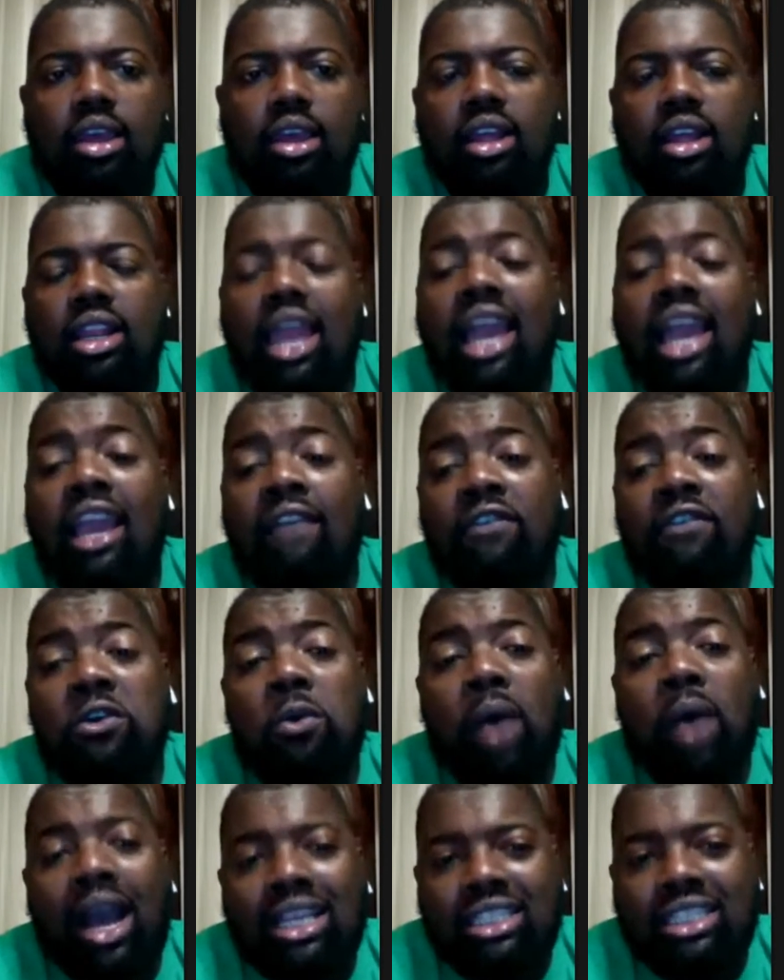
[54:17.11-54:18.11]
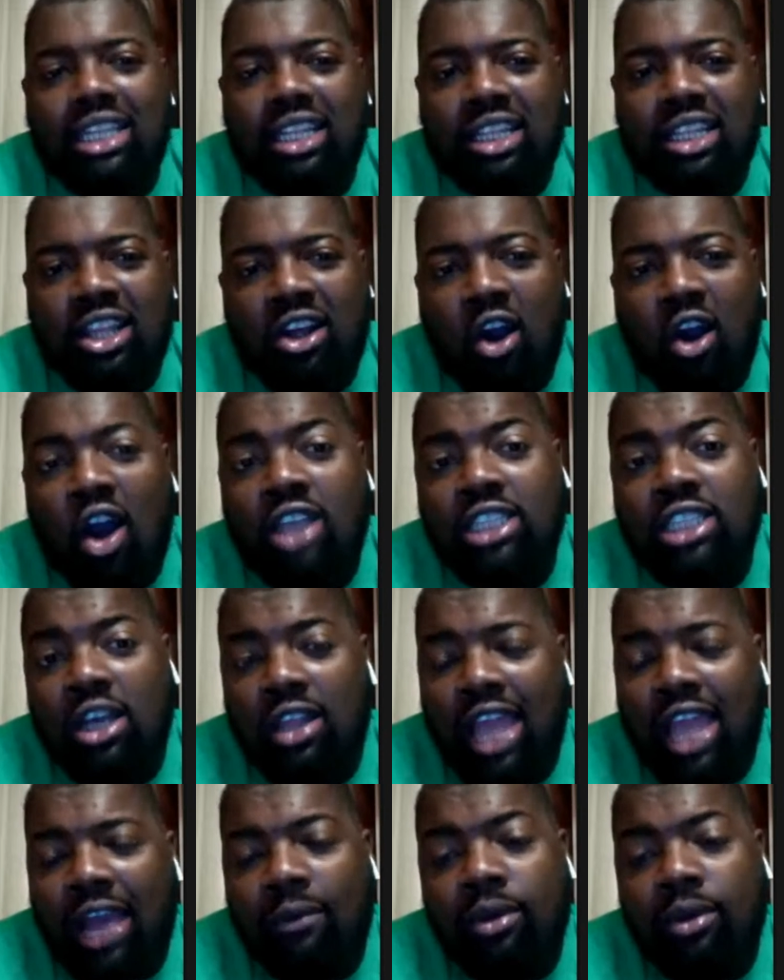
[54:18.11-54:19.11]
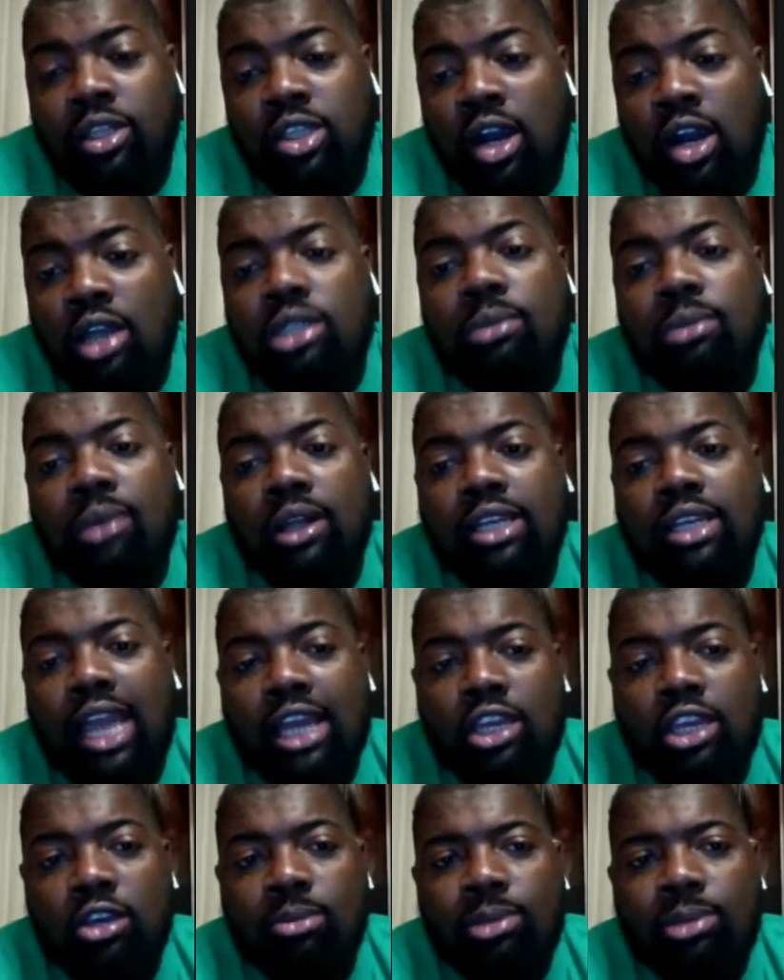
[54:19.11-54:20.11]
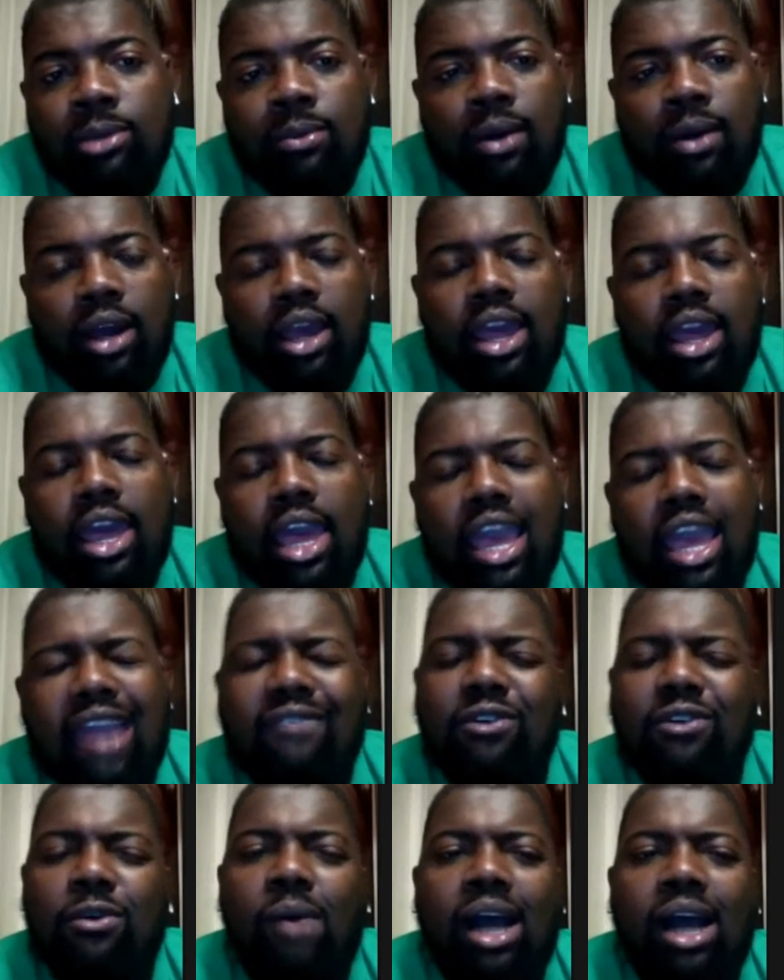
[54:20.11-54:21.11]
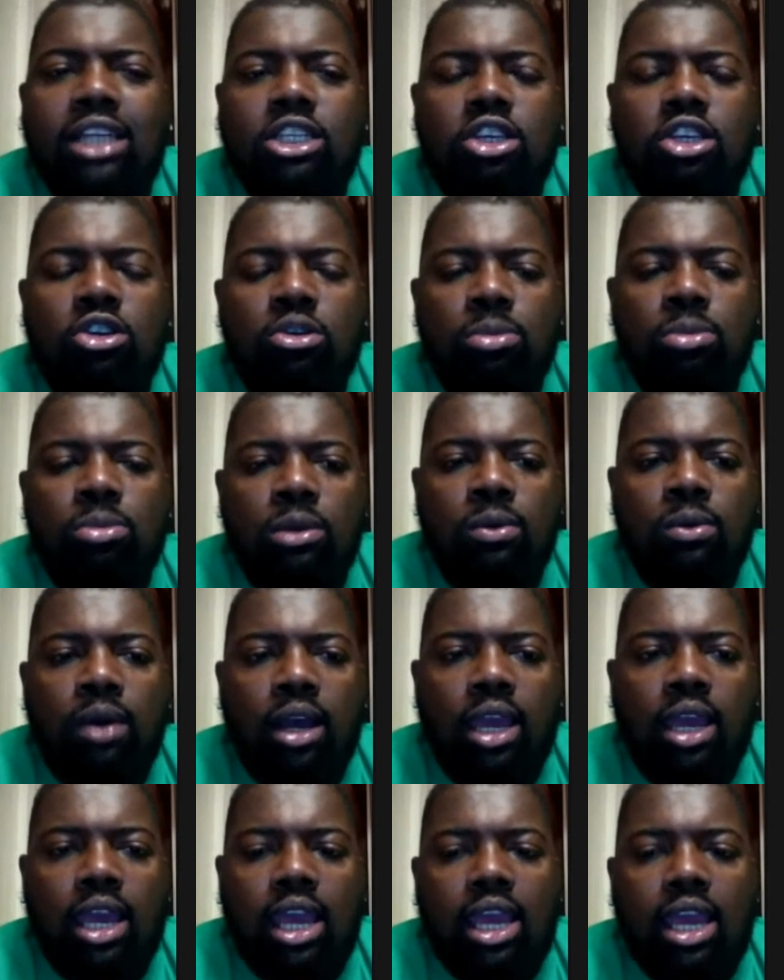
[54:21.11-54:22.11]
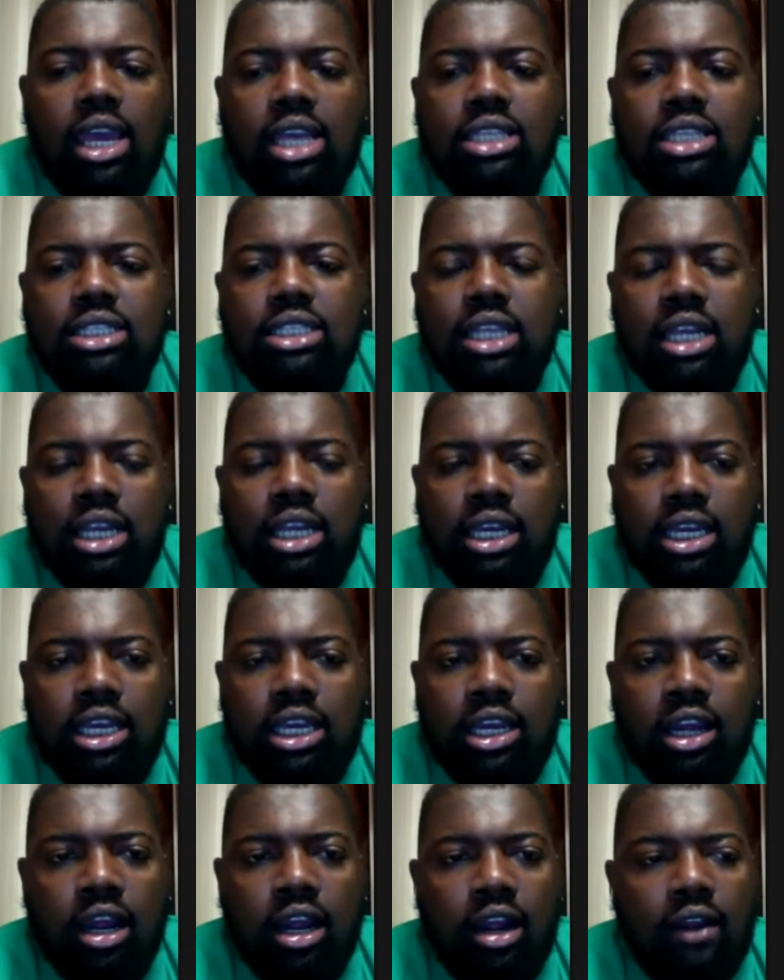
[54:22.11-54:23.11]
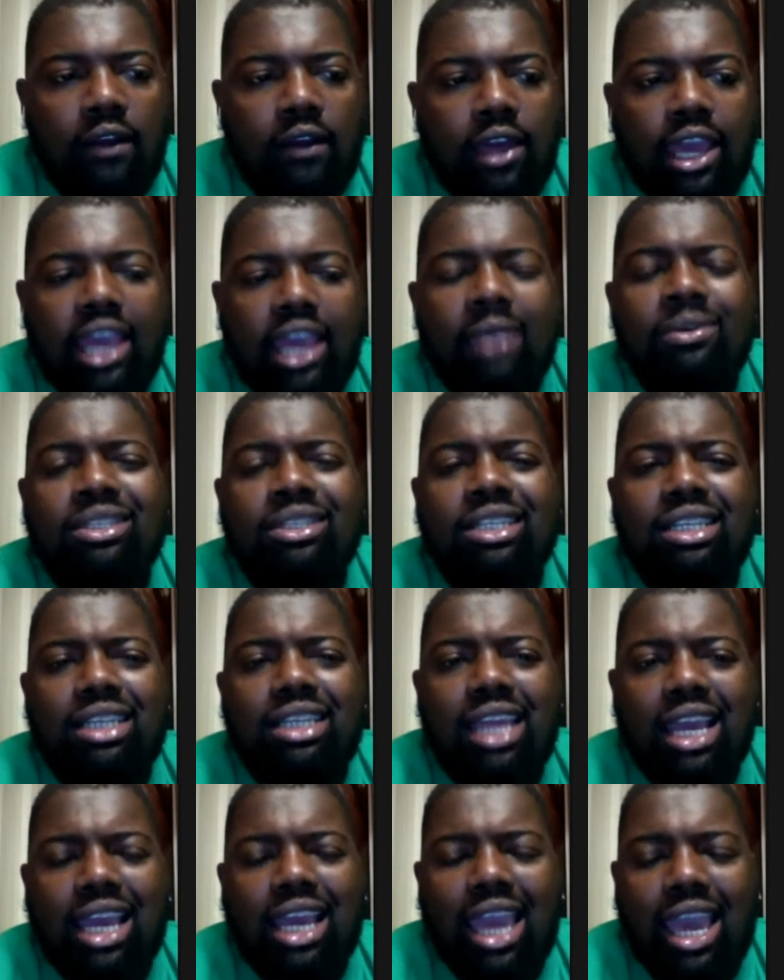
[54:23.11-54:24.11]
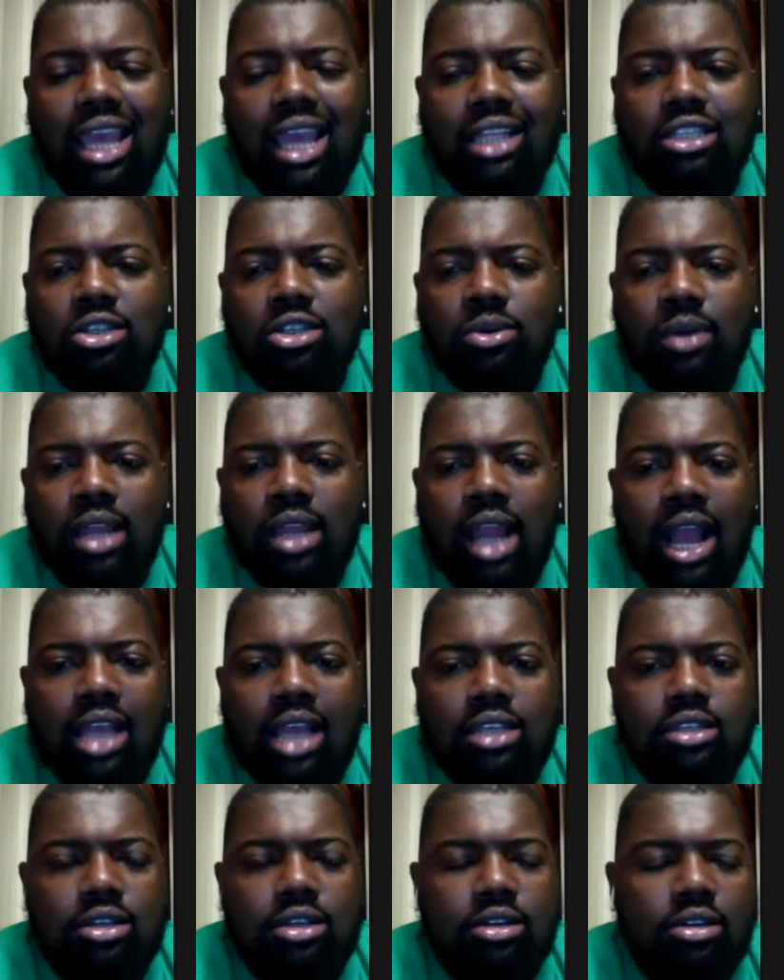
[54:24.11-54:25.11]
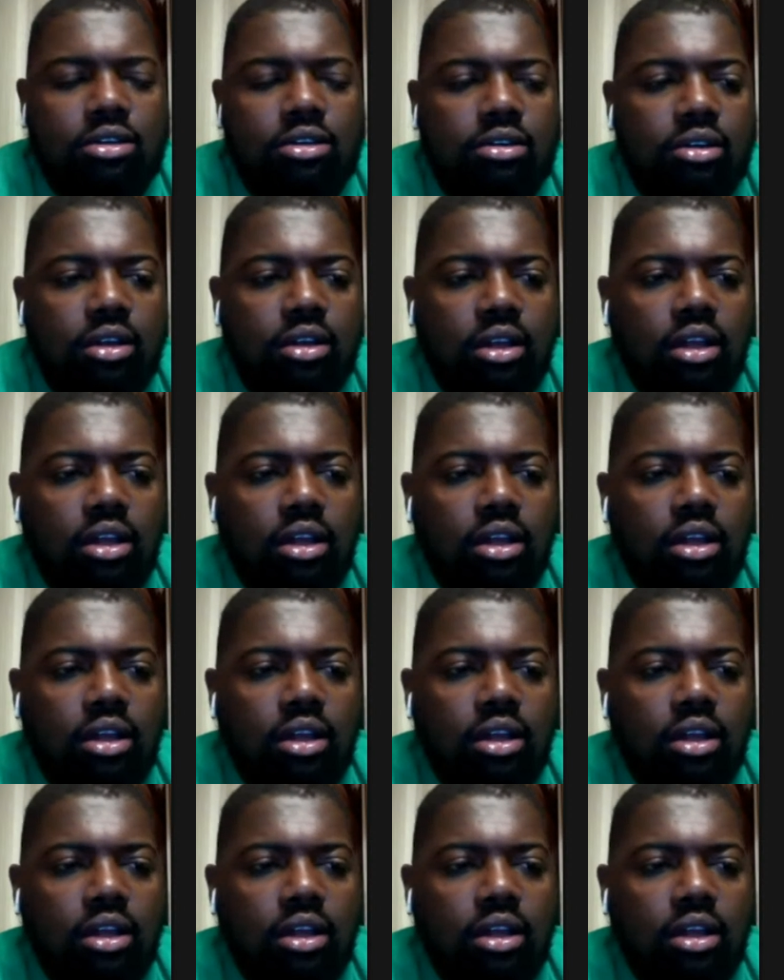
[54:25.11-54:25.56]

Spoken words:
Like if you watch also like we talked about that QB1, if you watch QB1 in his year, he was a dickhead too in high school.